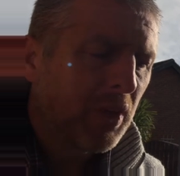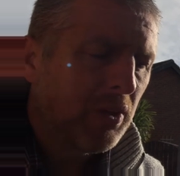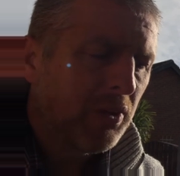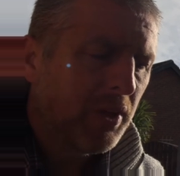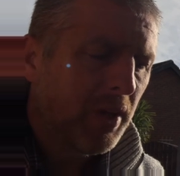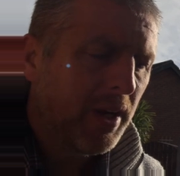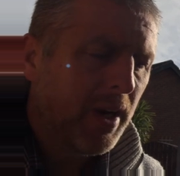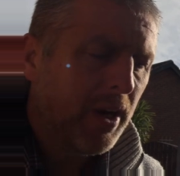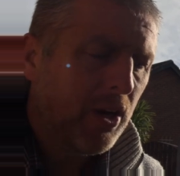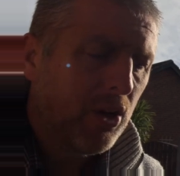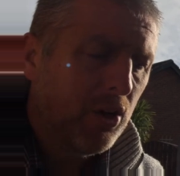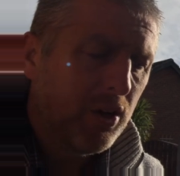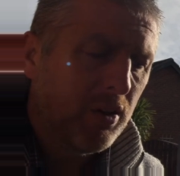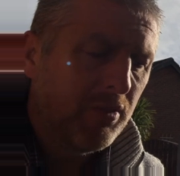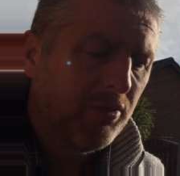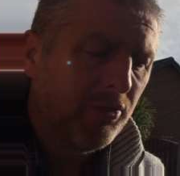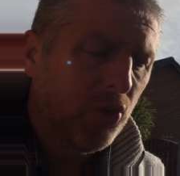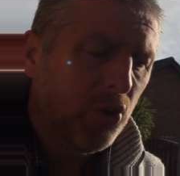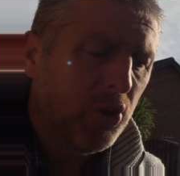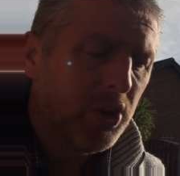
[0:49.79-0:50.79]
Then I heard a
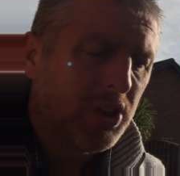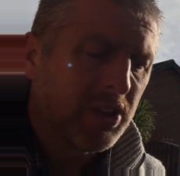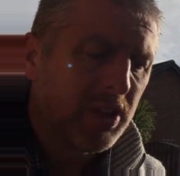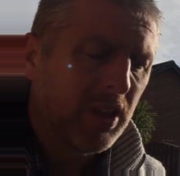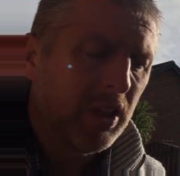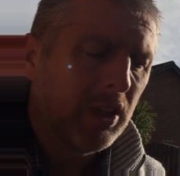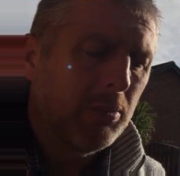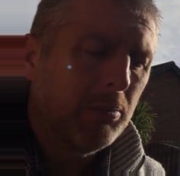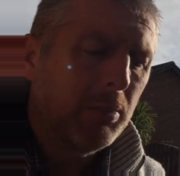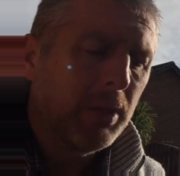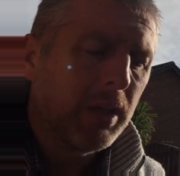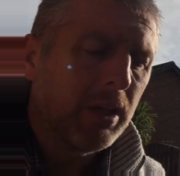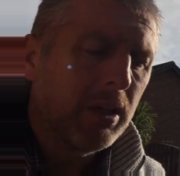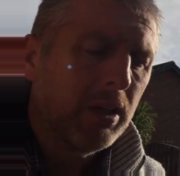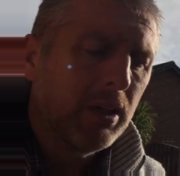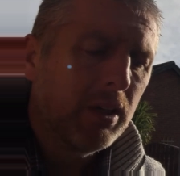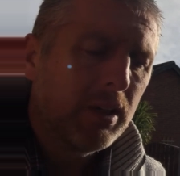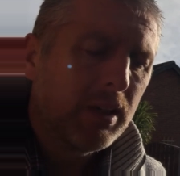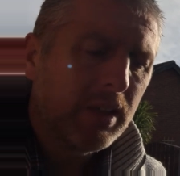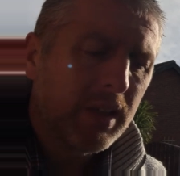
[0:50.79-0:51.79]
voice telling me,
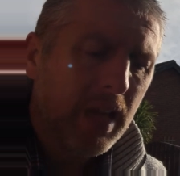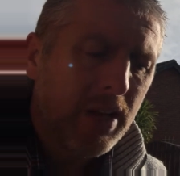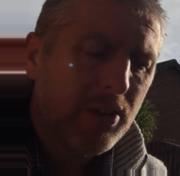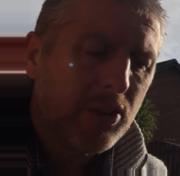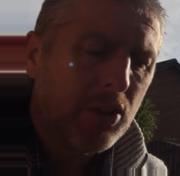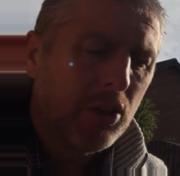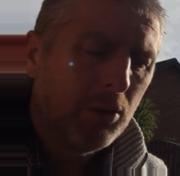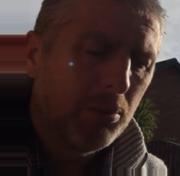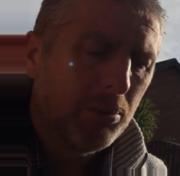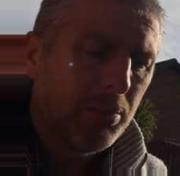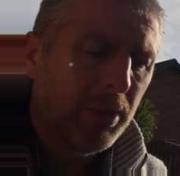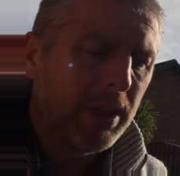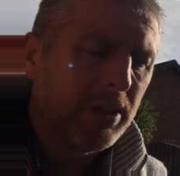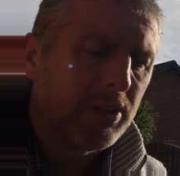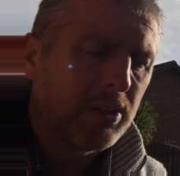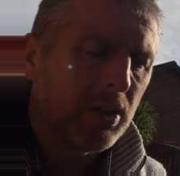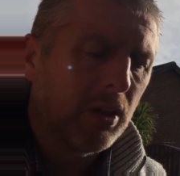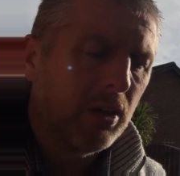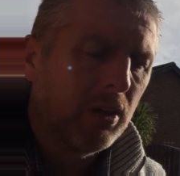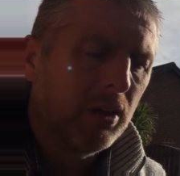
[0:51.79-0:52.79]
'Get up,
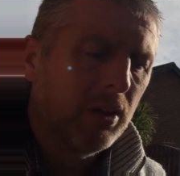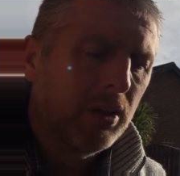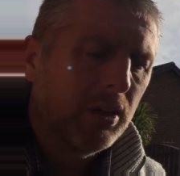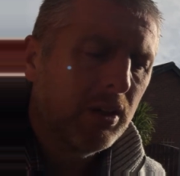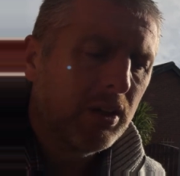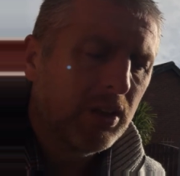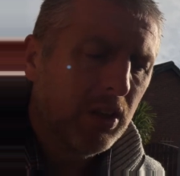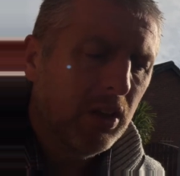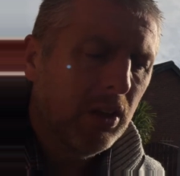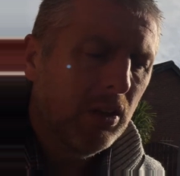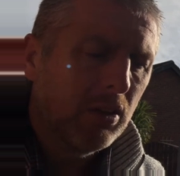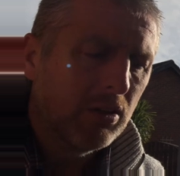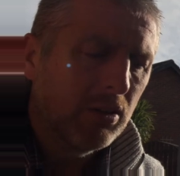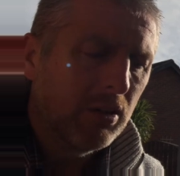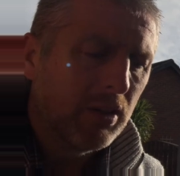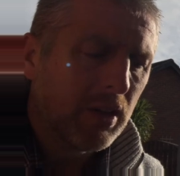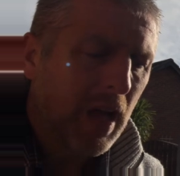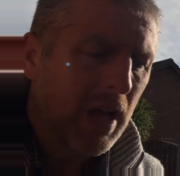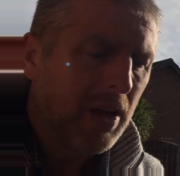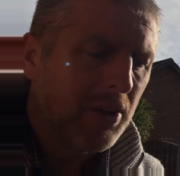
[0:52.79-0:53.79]
Peter, kill
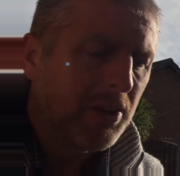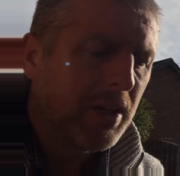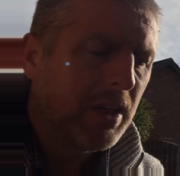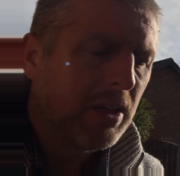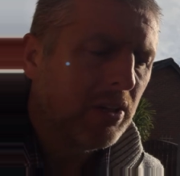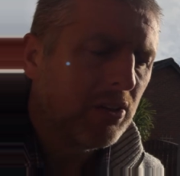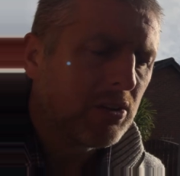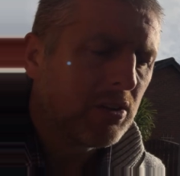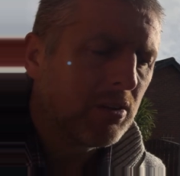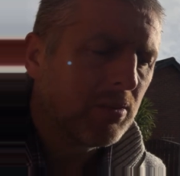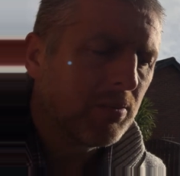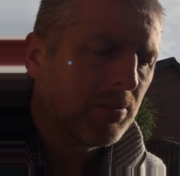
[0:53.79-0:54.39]
and eat.'